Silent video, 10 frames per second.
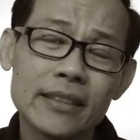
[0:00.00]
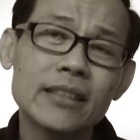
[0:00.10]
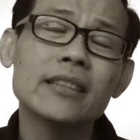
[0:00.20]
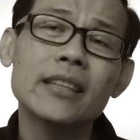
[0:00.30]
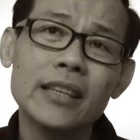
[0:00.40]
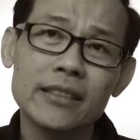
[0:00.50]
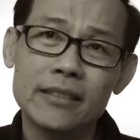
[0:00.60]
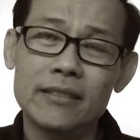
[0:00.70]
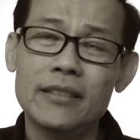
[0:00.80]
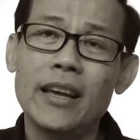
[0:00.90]
the third thing
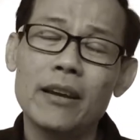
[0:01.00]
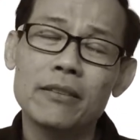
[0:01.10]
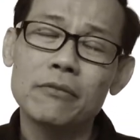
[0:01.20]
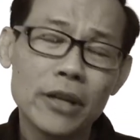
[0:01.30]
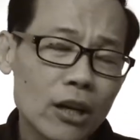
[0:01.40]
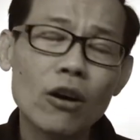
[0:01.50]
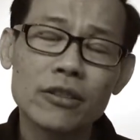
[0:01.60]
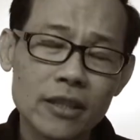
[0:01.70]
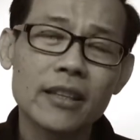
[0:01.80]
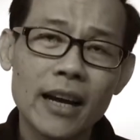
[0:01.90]
that really
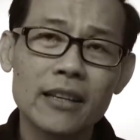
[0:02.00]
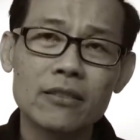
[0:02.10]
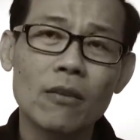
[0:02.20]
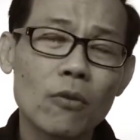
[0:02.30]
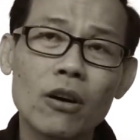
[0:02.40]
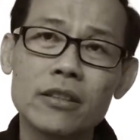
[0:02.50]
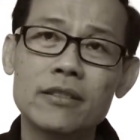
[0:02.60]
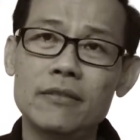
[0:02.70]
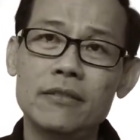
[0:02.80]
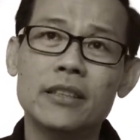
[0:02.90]
concern us, of
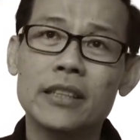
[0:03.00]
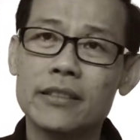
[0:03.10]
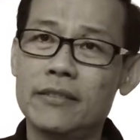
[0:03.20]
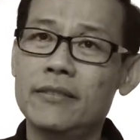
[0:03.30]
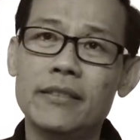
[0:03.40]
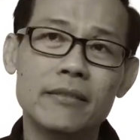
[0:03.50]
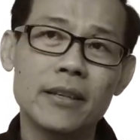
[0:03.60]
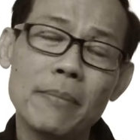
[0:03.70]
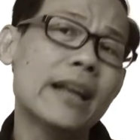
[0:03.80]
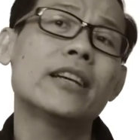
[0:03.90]
course, is
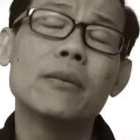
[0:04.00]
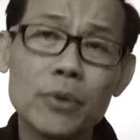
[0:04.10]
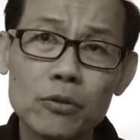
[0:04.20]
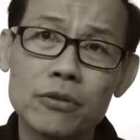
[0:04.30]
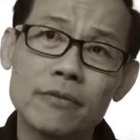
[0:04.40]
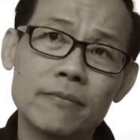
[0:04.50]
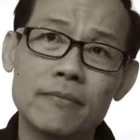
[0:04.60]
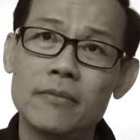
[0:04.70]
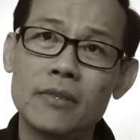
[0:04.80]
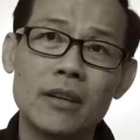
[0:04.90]
the medical bills.
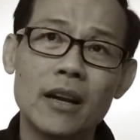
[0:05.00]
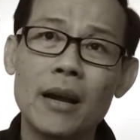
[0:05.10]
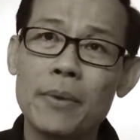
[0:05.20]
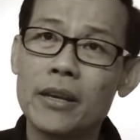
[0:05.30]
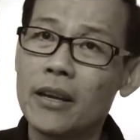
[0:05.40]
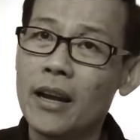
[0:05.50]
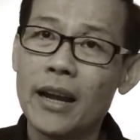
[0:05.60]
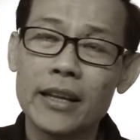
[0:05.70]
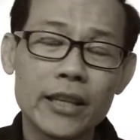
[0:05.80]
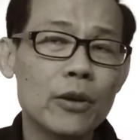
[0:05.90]
I mean,
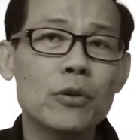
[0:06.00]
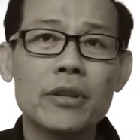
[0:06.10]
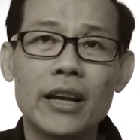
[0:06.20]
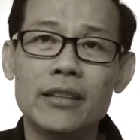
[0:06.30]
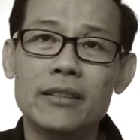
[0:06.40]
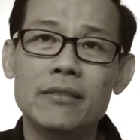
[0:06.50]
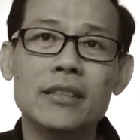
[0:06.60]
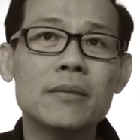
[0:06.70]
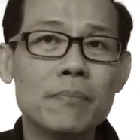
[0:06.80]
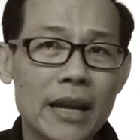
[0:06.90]
I can tell you
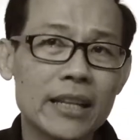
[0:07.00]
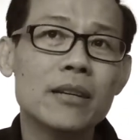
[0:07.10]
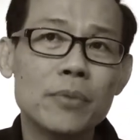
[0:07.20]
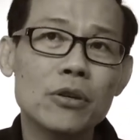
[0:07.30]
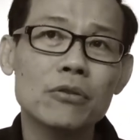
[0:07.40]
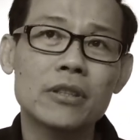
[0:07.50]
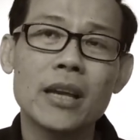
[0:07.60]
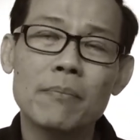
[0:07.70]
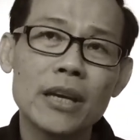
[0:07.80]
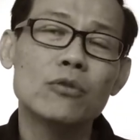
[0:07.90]
that these medical
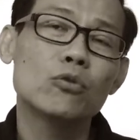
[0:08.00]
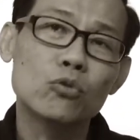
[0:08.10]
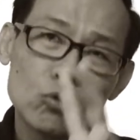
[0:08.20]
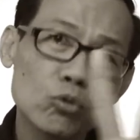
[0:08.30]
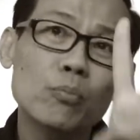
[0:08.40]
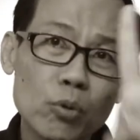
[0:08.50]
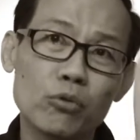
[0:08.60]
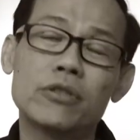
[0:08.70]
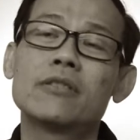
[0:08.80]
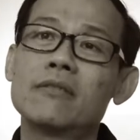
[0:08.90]
bills can make into two
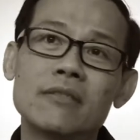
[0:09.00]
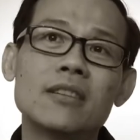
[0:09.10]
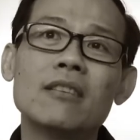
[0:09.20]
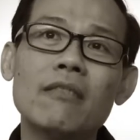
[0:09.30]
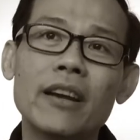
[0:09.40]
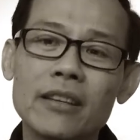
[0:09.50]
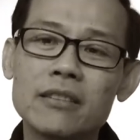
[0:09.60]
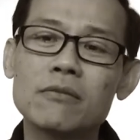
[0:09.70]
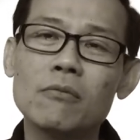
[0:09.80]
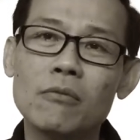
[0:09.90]
books, right?
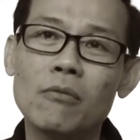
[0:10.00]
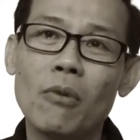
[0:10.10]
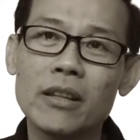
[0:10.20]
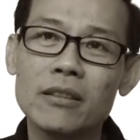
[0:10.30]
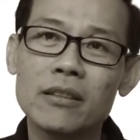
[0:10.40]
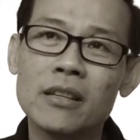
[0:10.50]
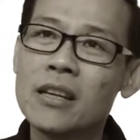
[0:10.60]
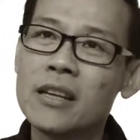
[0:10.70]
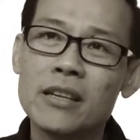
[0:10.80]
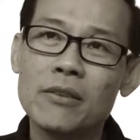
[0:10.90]
It's one,
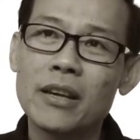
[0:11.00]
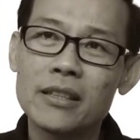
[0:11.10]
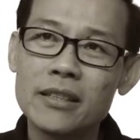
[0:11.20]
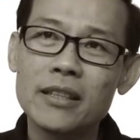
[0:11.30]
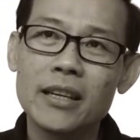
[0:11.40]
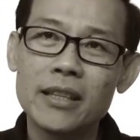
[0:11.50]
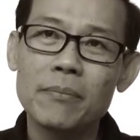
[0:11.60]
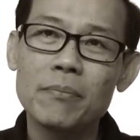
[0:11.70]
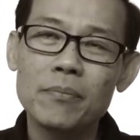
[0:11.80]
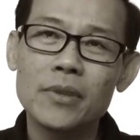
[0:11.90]
you can see that
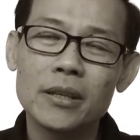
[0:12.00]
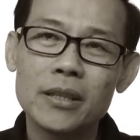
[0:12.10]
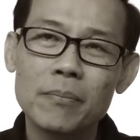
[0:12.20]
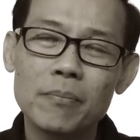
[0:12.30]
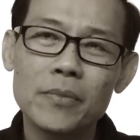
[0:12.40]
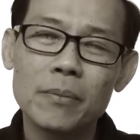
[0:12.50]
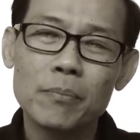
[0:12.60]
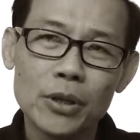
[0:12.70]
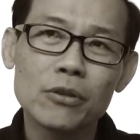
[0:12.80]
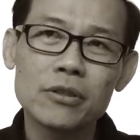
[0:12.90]
the
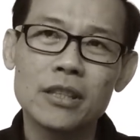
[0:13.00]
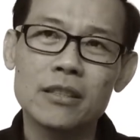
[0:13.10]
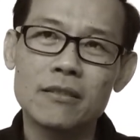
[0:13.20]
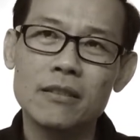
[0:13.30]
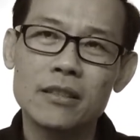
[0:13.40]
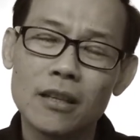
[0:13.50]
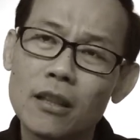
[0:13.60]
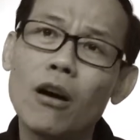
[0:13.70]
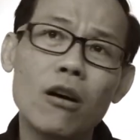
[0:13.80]
bills is a